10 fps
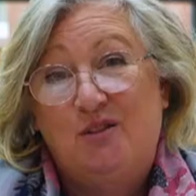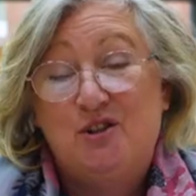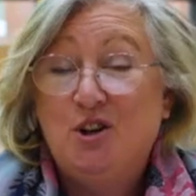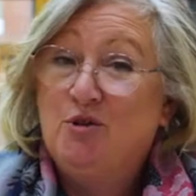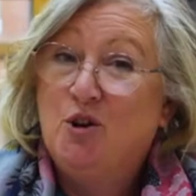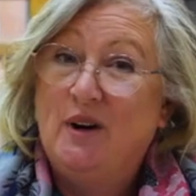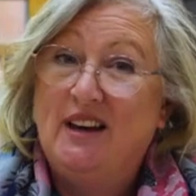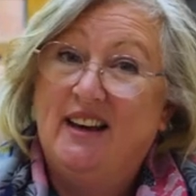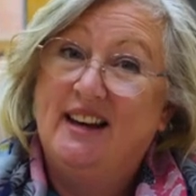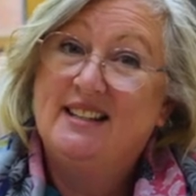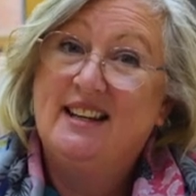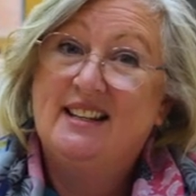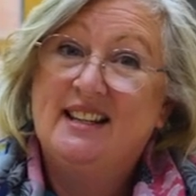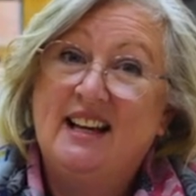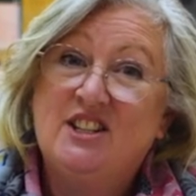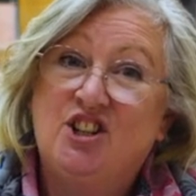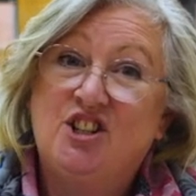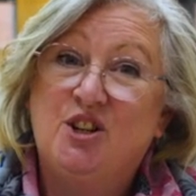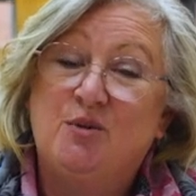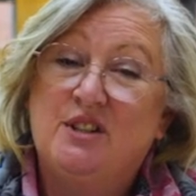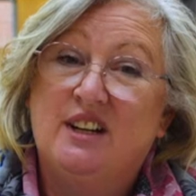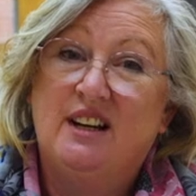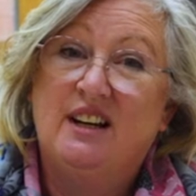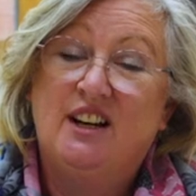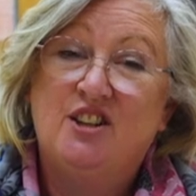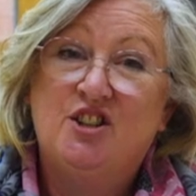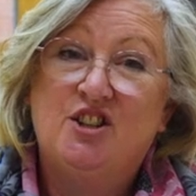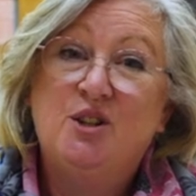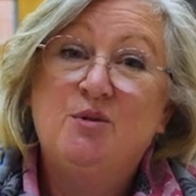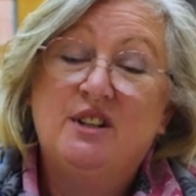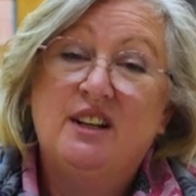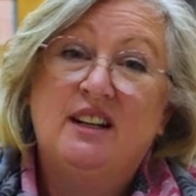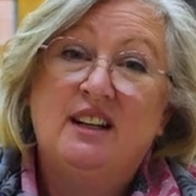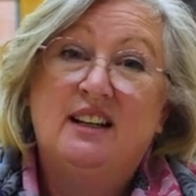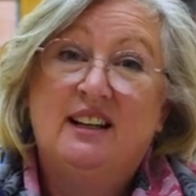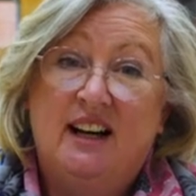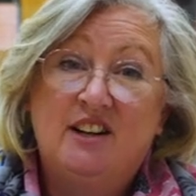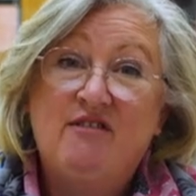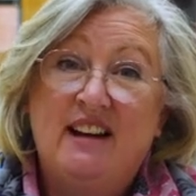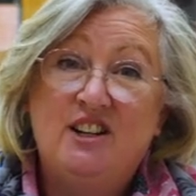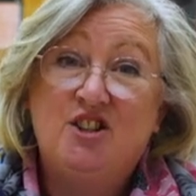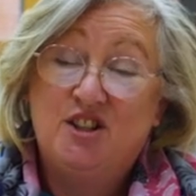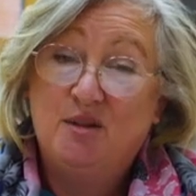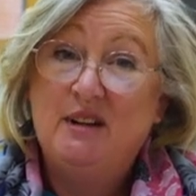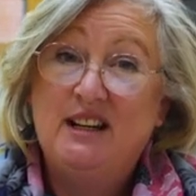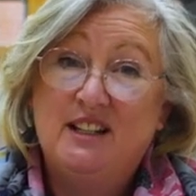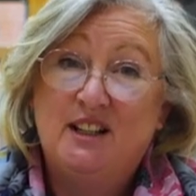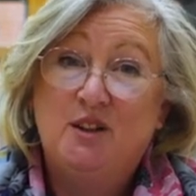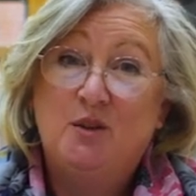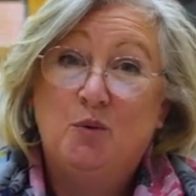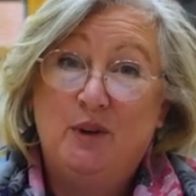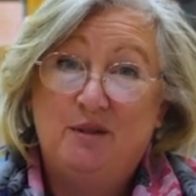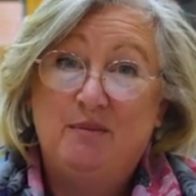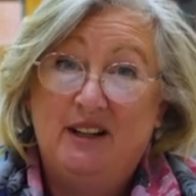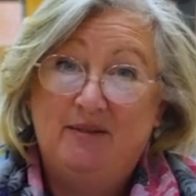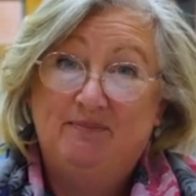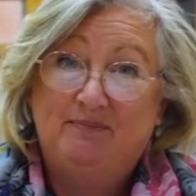if you don't know where that is, ask your tutor and your tutor can arrange the meeting with me.